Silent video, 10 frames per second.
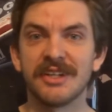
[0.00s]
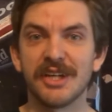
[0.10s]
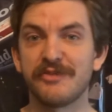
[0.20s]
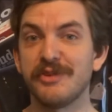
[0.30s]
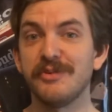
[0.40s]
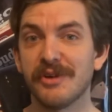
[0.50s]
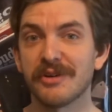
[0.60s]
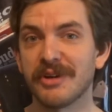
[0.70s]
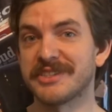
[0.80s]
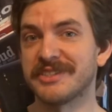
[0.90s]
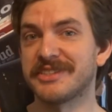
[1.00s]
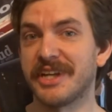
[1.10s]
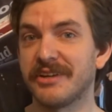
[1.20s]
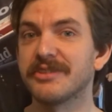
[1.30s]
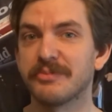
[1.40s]
if you are watching this
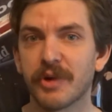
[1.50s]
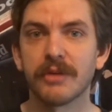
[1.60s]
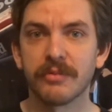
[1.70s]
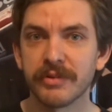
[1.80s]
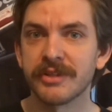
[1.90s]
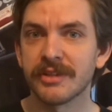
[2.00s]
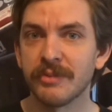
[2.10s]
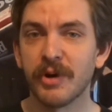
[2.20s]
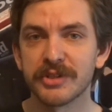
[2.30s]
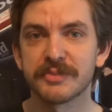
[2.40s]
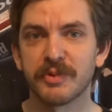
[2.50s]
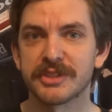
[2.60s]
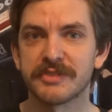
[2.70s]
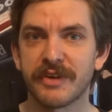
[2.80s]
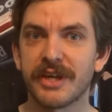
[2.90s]
channel, you're probably a
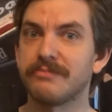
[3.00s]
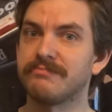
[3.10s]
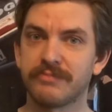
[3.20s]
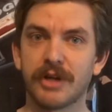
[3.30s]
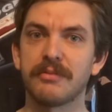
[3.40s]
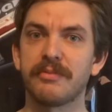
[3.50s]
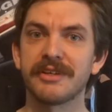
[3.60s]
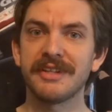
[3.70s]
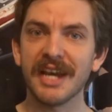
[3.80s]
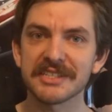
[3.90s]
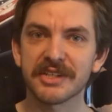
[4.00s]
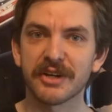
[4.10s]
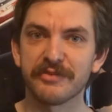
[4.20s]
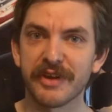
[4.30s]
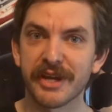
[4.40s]
motorsports fan, probably a
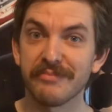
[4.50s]
NASCAR fan.